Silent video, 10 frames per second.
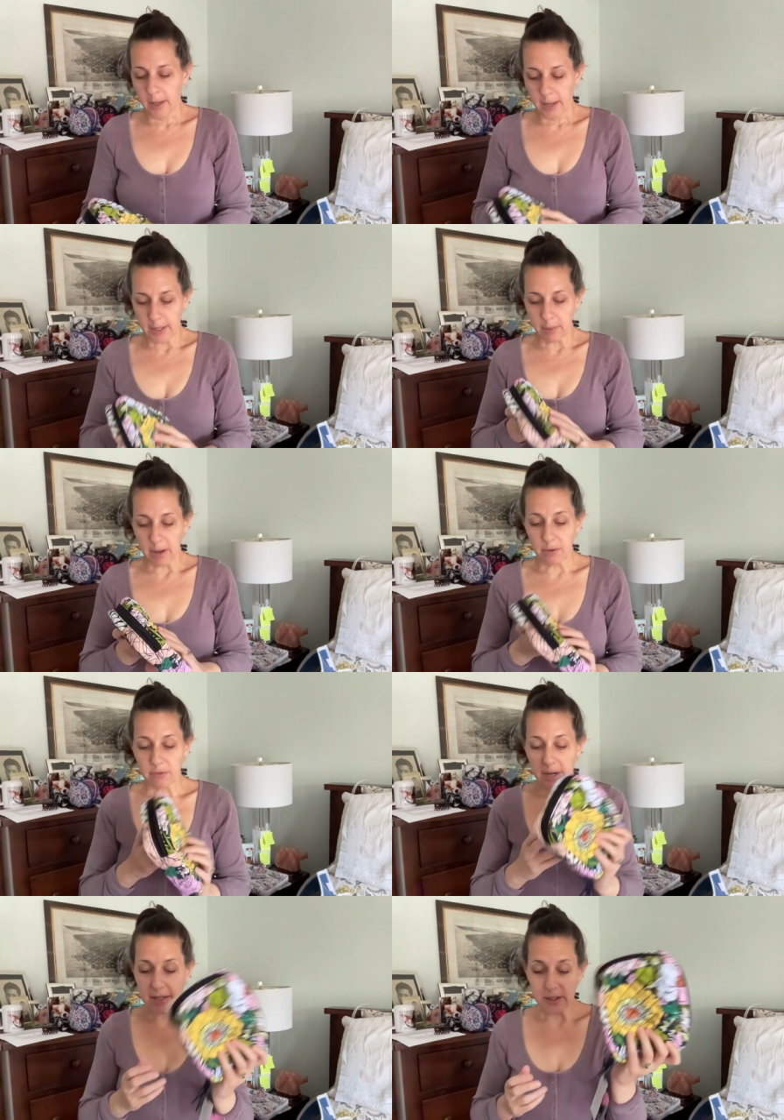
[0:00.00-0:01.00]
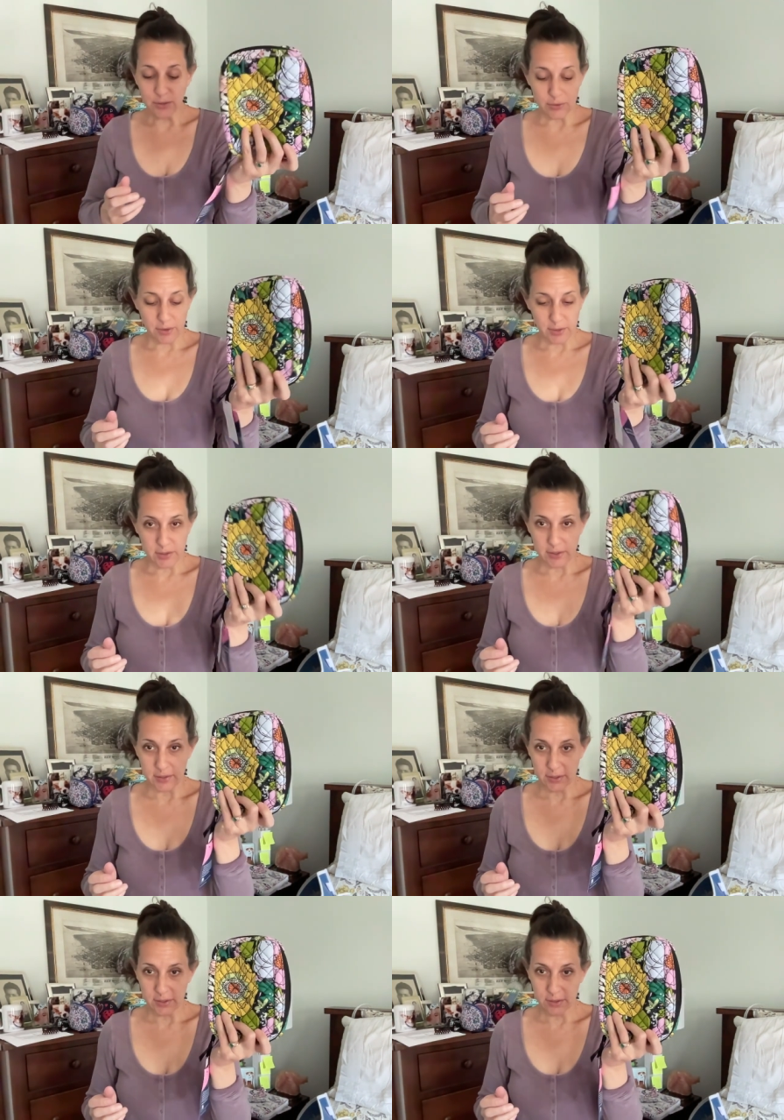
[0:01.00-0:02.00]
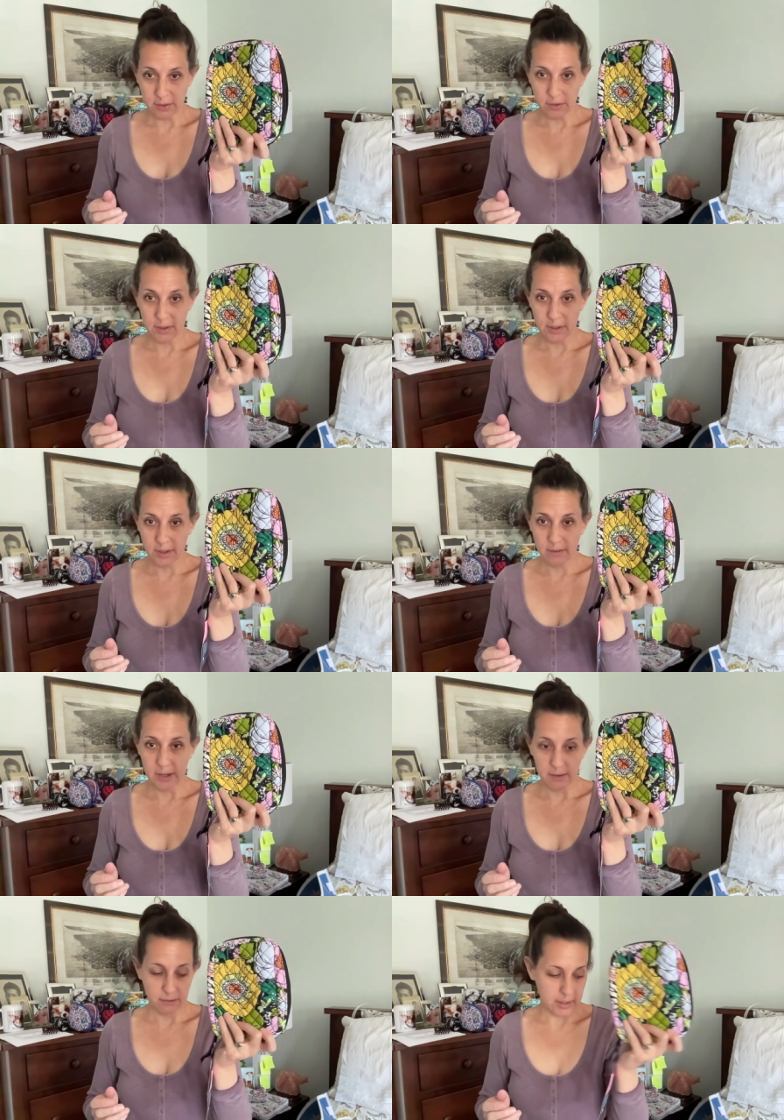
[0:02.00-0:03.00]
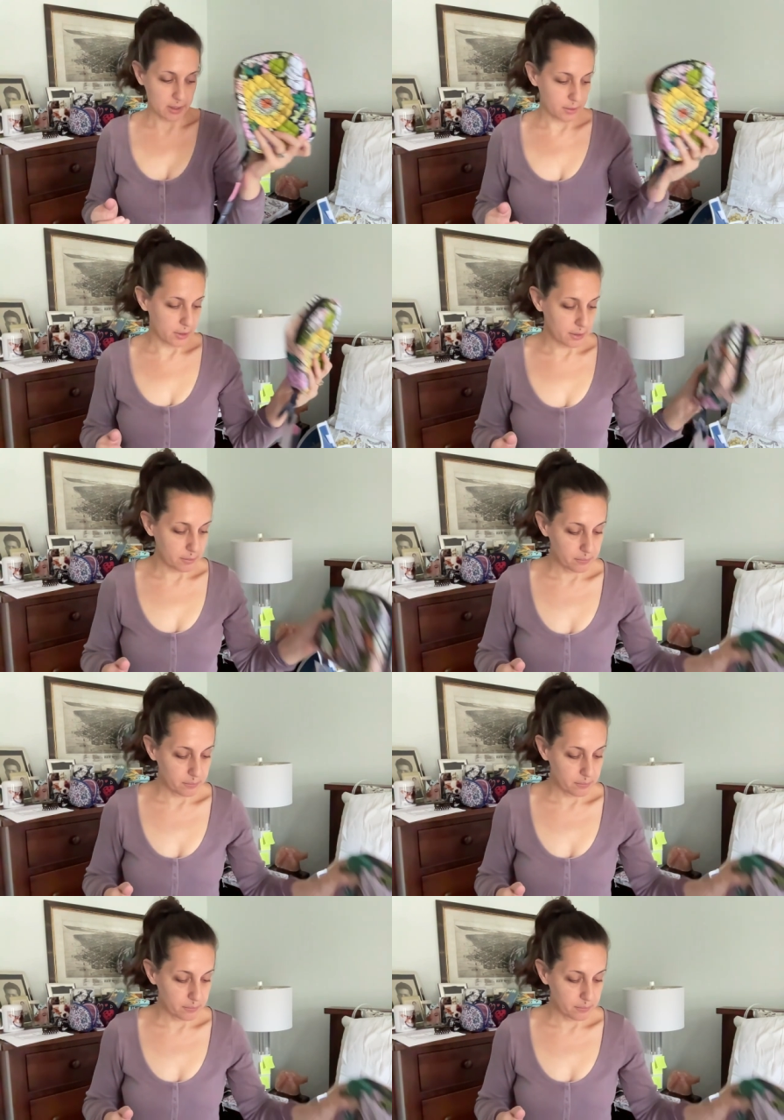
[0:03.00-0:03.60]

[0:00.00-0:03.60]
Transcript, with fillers: Anyway, I will find a use for this because I do love that flower.